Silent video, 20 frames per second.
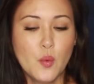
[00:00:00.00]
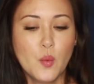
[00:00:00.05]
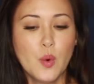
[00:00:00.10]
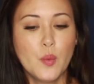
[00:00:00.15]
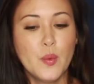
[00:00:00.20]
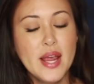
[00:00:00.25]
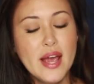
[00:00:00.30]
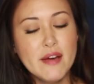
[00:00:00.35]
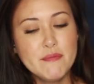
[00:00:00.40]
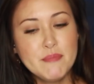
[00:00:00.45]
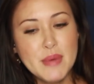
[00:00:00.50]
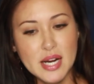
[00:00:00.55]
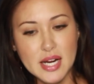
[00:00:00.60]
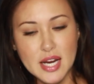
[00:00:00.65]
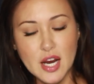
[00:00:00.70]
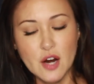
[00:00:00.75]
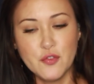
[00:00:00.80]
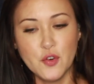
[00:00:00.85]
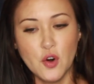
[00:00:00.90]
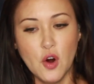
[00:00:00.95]
When we have
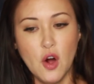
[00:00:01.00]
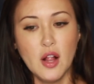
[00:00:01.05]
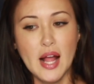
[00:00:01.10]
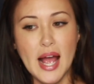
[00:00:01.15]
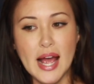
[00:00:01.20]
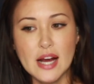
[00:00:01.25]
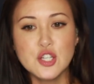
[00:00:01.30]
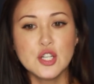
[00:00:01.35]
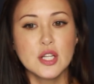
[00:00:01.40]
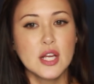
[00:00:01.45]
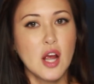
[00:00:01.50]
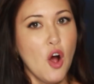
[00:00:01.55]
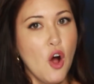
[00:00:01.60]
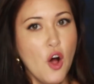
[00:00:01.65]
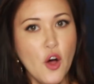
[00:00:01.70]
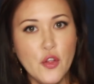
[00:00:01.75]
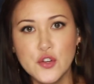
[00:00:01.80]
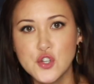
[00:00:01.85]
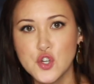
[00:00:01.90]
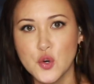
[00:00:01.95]
Medicare for All, actually
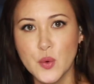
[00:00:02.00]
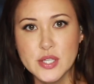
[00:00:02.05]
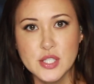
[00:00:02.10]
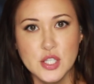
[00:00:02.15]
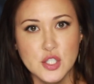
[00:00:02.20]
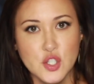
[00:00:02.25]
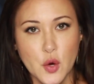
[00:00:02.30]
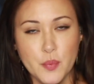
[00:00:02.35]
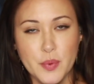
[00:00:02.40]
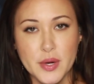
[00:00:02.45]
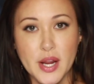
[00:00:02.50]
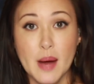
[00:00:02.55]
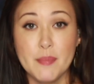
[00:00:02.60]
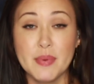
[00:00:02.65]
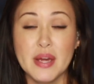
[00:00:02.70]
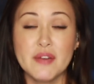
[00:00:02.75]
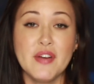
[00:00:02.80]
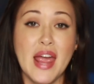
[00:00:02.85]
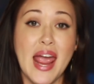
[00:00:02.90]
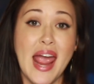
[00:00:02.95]
all the choices open
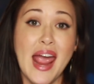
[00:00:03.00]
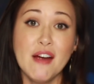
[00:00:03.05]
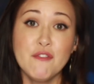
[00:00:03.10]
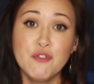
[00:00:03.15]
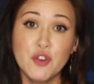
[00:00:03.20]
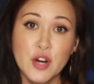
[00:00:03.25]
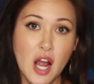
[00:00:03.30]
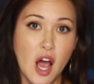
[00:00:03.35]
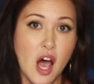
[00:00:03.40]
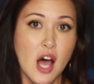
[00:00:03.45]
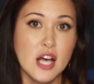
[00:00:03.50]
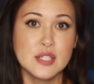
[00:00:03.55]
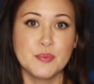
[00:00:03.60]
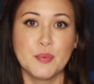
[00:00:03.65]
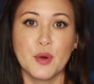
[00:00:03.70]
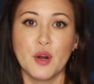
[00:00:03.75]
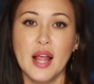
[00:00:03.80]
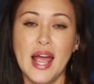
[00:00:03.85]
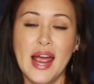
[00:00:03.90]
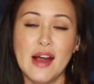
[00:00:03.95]
up. If every
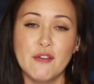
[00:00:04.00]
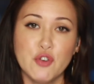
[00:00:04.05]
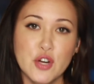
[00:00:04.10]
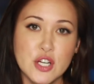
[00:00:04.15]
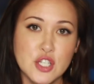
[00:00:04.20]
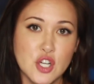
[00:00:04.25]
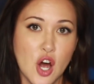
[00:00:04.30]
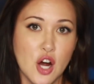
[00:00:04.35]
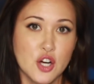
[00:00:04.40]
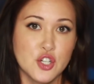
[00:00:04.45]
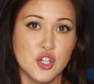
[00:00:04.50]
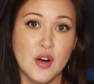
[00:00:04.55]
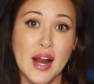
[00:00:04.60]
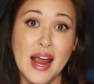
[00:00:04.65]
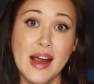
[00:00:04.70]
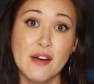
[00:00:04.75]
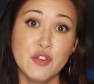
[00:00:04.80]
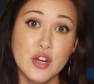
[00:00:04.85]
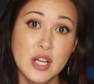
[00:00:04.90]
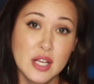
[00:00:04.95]
hospital, every
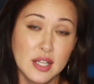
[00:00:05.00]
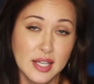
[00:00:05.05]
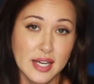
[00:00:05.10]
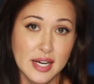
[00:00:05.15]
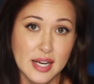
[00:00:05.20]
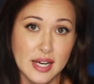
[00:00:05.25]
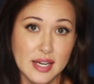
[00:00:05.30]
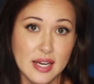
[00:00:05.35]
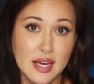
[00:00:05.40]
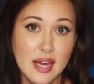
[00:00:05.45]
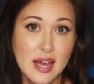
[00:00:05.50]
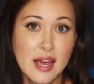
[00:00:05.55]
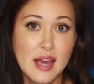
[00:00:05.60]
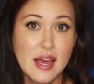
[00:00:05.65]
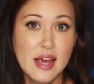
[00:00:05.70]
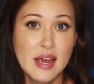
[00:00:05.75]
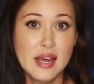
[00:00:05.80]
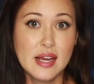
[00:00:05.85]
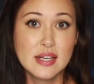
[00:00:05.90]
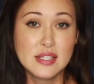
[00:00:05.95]
doctor, every clinic
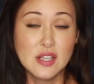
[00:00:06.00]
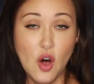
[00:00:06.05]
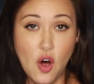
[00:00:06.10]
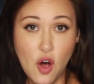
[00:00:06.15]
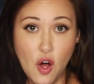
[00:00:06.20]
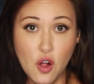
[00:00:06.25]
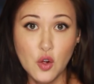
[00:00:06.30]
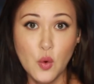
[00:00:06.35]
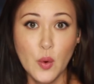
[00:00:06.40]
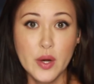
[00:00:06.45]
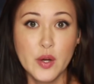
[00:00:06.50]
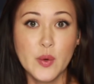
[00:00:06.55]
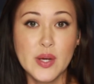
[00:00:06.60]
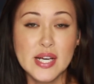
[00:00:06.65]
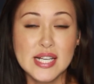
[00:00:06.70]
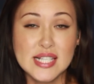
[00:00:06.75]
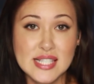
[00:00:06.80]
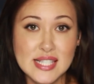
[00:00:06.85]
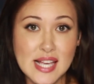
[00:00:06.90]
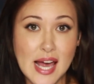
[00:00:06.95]
is all going to
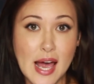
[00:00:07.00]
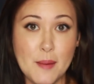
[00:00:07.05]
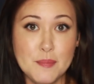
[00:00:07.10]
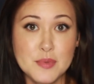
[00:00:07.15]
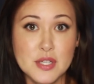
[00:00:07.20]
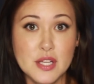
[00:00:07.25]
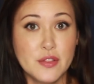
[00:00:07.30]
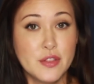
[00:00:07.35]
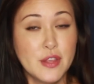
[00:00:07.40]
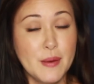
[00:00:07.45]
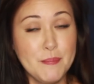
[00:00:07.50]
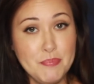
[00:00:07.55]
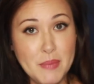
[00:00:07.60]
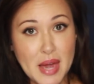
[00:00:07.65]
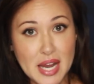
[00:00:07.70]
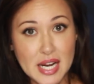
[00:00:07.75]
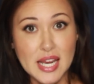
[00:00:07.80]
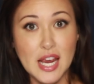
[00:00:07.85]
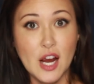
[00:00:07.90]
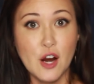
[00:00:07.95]
accept the
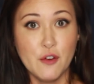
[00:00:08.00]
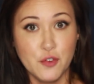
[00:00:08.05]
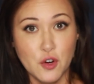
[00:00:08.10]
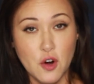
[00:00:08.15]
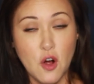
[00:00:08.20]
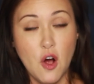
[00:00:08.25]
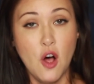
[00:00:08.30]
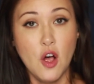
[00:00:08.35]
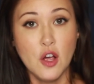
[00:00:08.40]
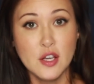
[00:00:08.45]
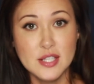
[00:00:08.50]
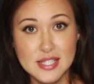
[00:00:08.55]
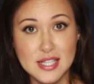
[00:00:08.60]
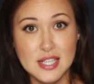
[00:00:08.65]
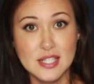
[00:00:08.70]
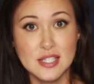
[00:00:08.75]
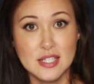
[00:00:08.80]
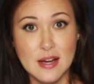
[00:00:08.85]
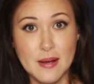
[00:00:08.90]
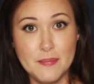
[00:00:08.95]
Medicare for All
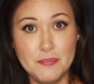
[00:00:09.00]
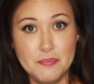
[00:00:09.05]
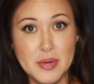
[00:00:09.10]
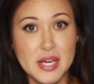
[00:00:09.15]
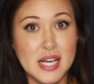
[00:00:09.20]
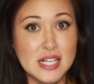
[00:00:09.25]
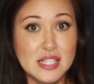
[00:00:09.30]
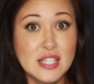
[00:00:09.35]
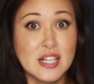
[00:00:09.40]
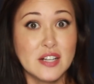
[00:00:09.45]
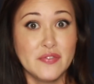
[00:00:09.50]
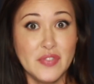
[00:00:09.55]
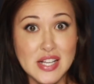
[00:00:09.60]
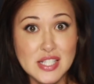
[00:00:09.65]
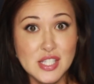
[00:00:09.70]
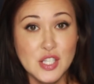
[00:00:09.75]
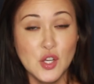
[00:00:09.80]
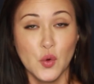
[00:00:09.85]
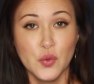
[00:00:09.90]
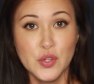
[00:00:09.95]
system, because
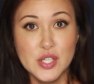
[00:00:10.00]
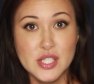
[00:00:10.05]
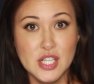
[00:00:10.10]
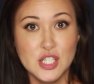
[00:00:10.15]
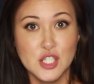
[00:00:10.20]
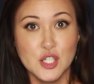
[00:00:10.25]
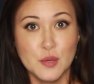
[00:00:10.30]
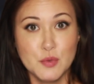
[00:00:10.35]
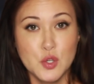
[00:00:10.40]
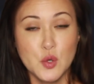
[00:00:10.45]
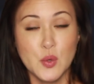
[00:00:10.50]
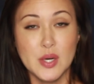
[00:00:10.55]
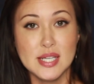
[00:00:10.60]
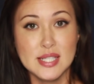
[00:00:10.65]
that's the only system to